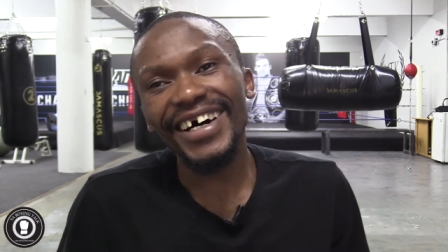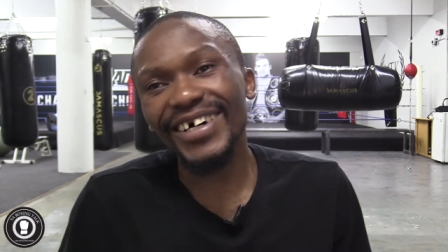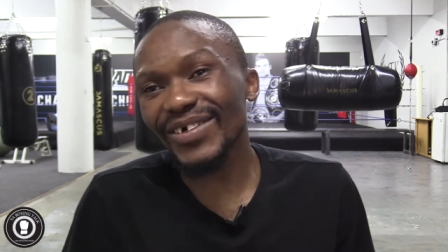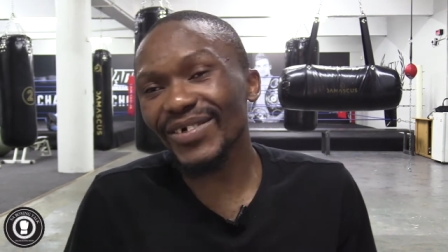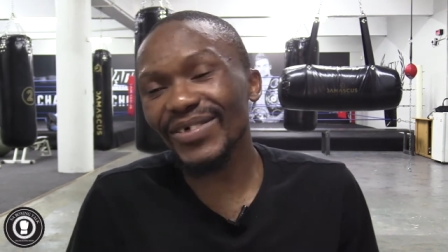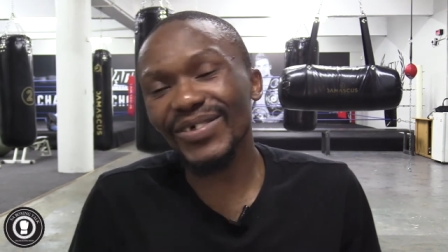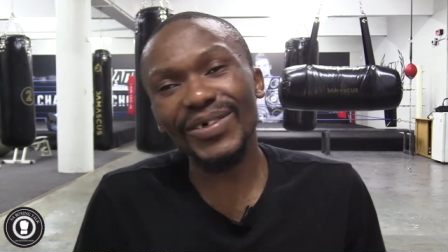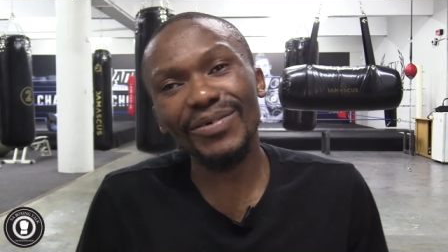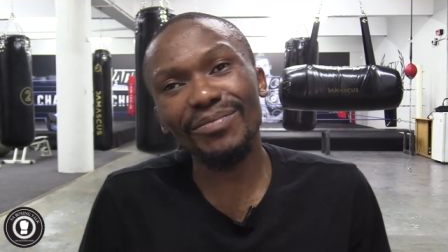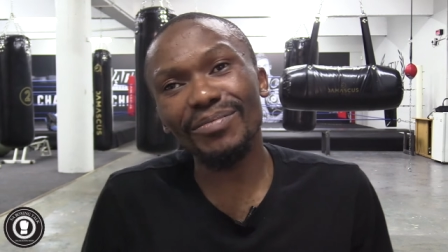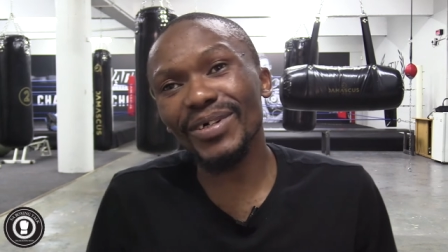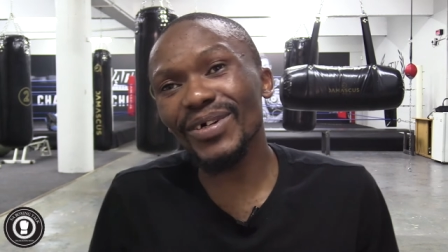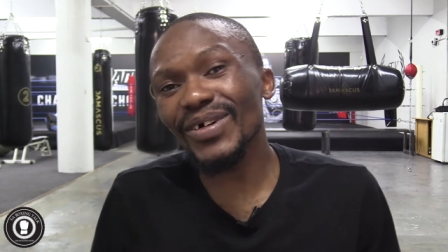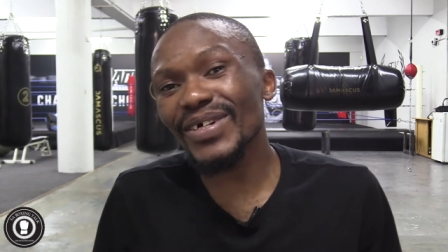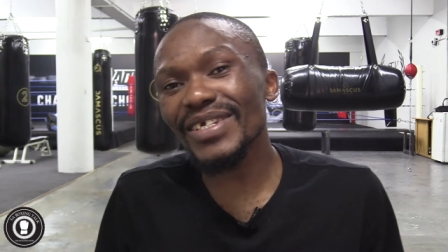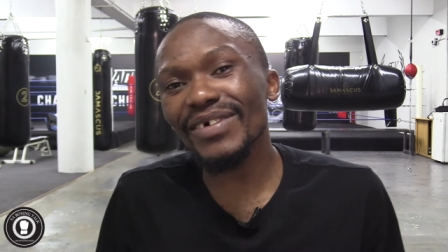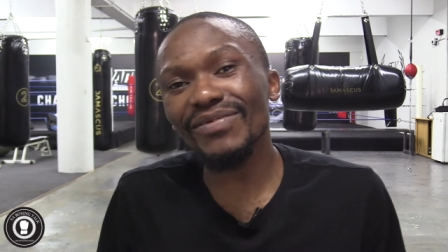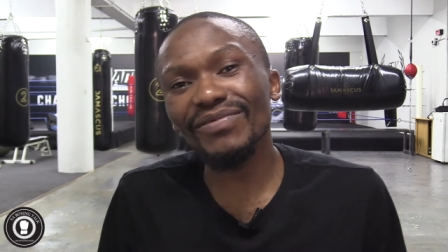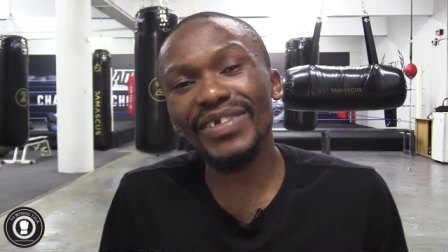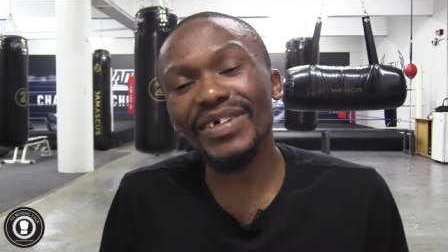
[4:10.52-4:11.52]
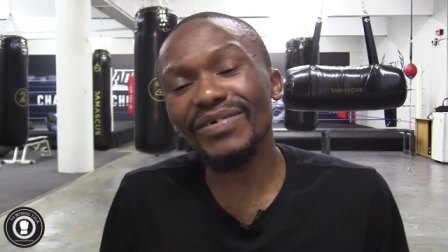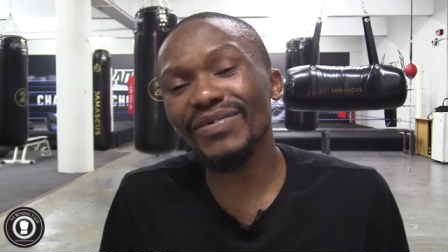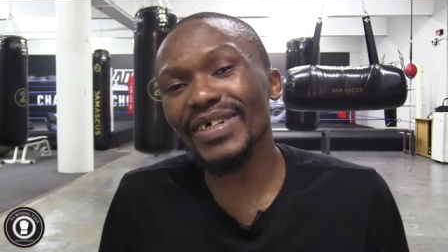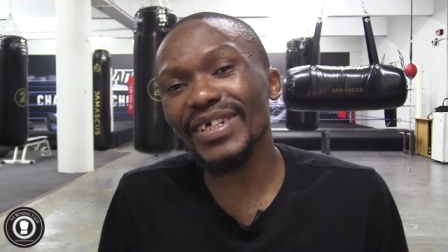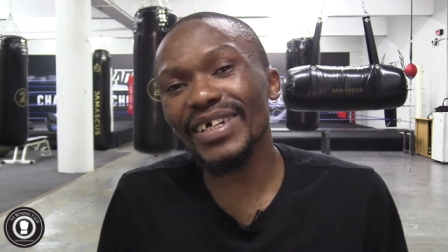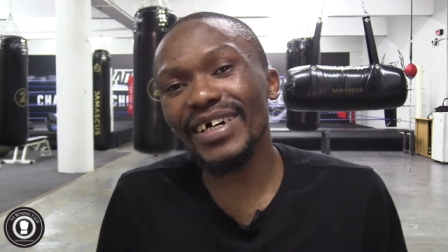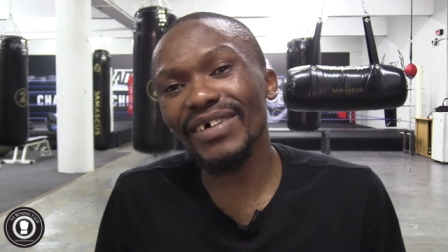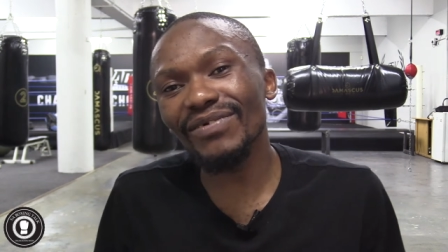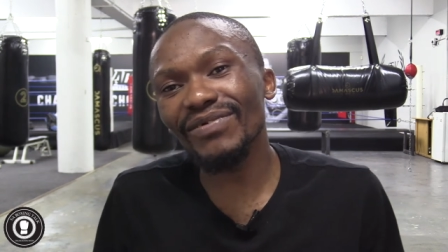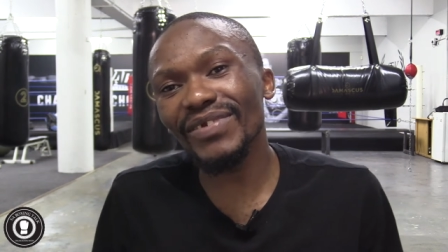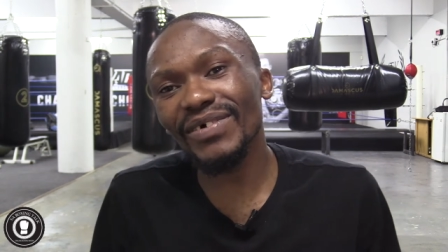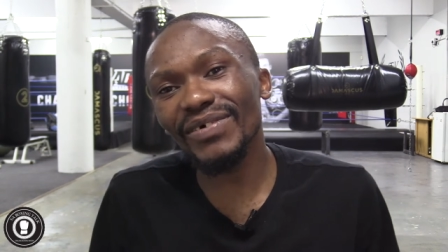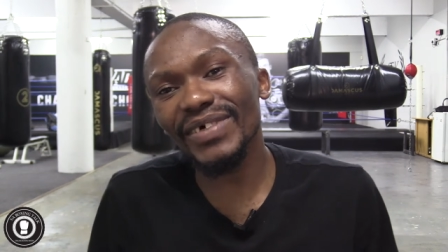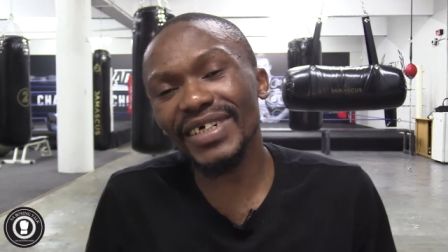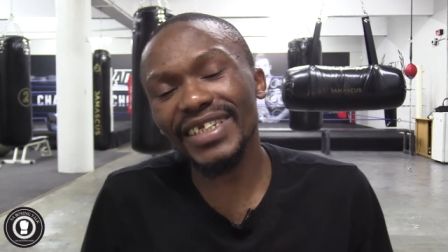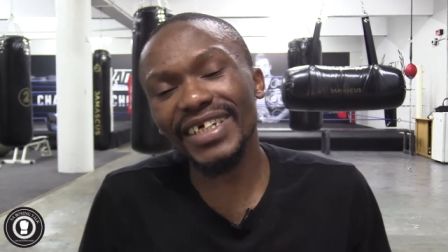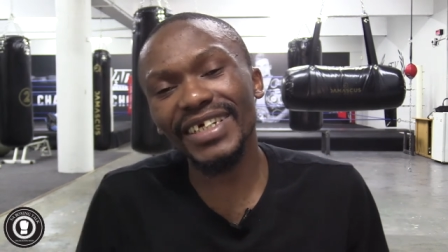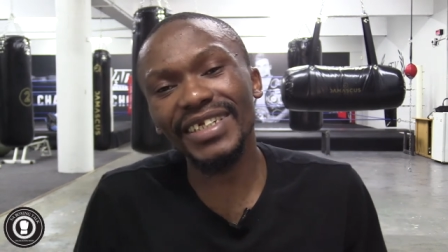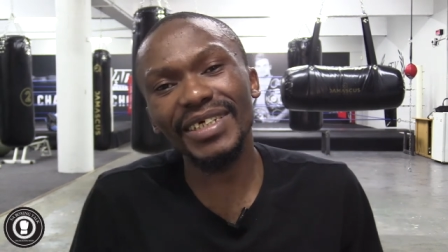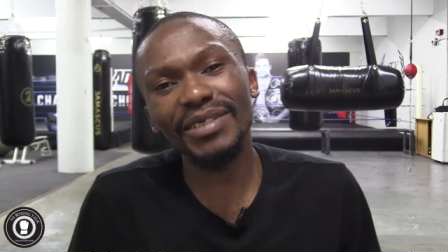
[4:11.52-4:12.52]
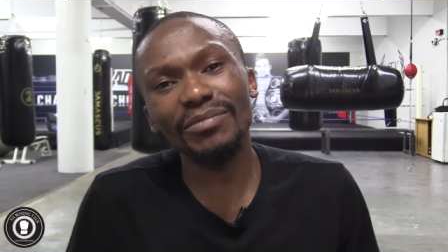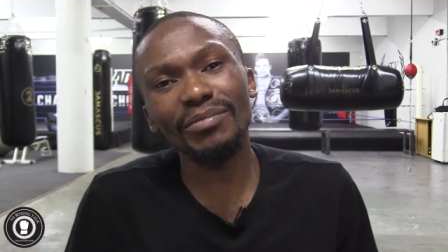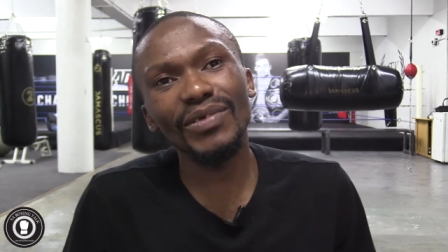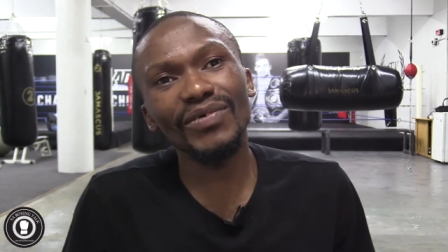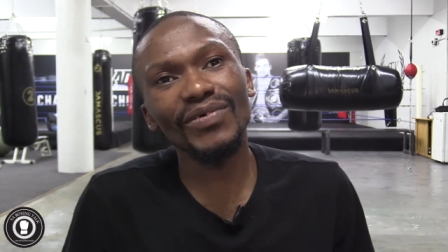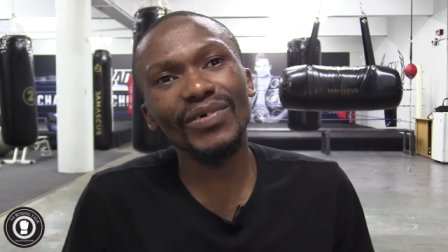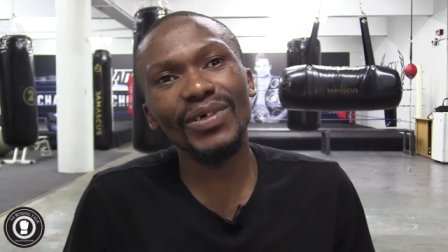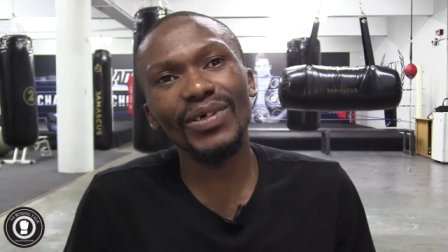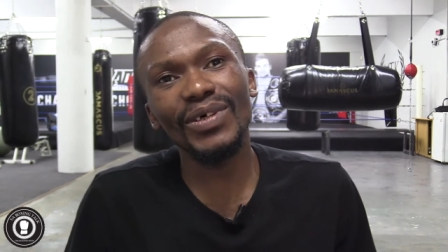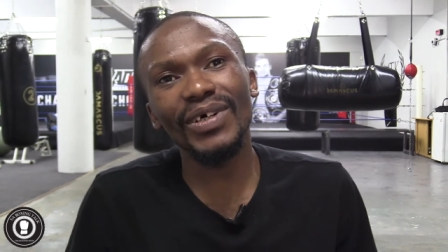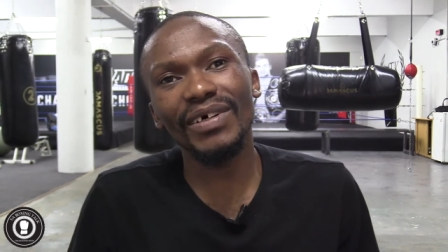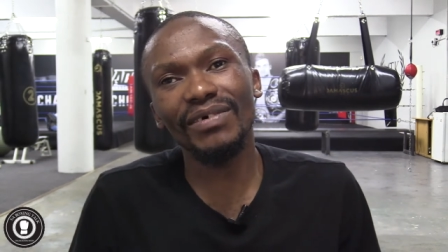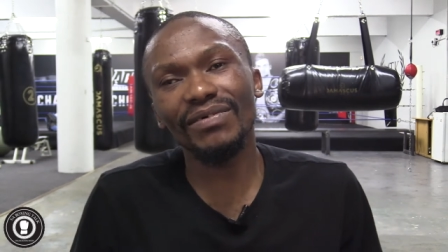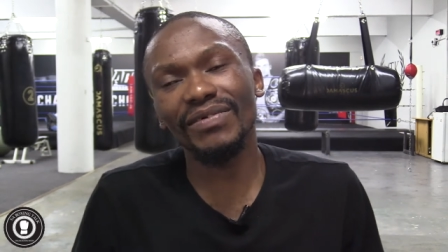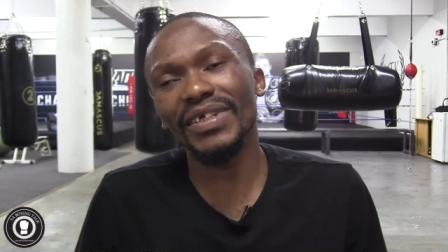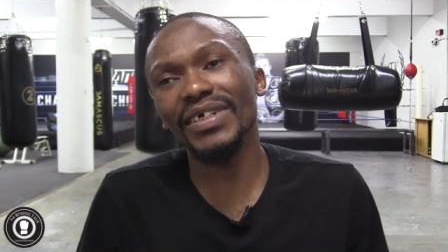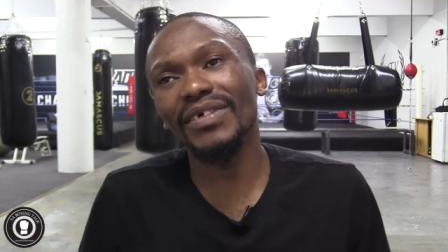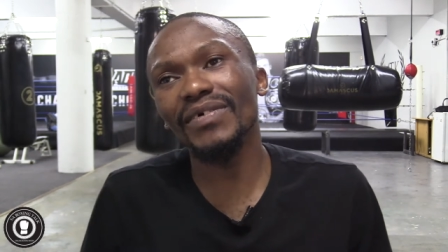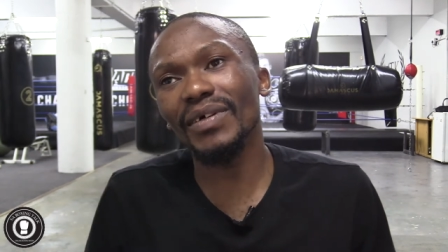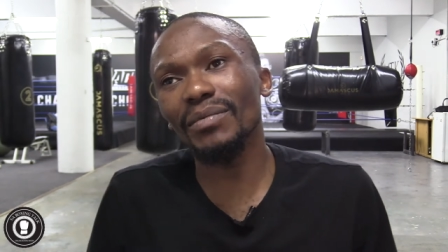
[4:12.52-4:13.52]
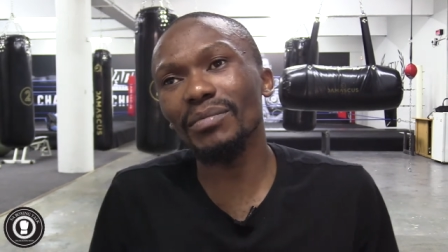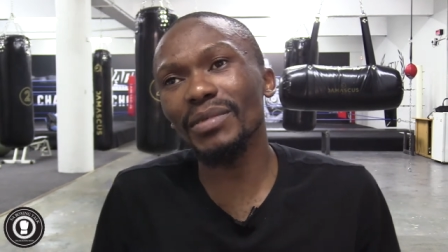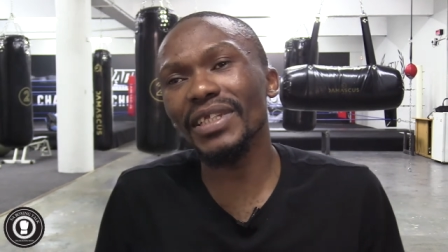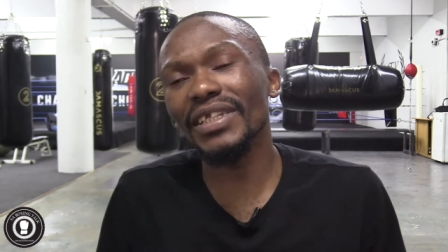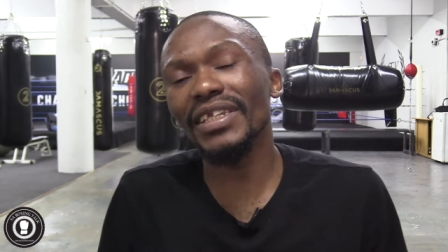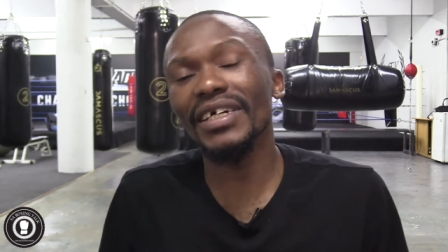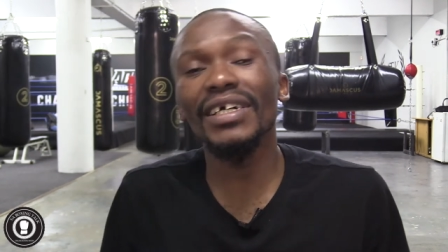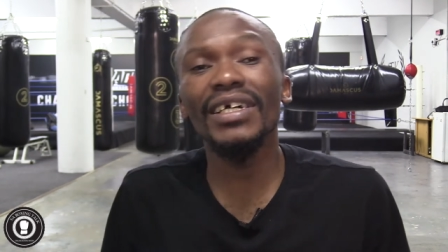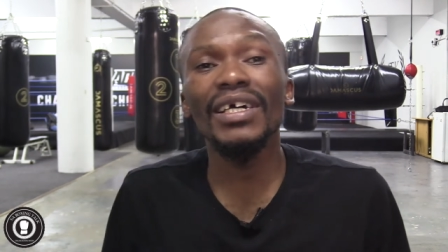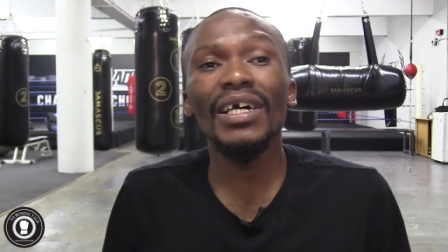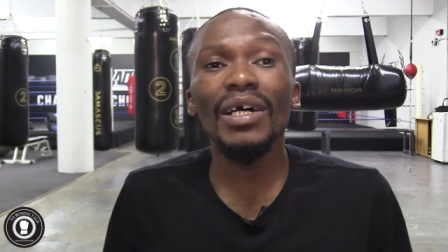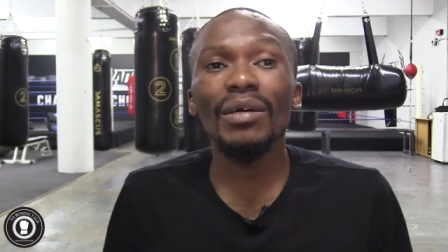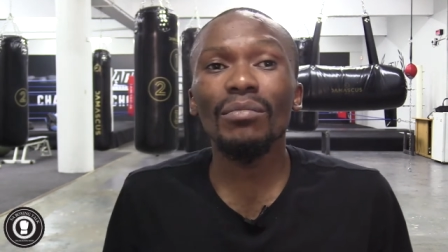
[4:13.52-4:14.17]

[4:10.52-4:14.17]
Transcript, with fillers: I don't know because I've never I've never done it before. I've never been there.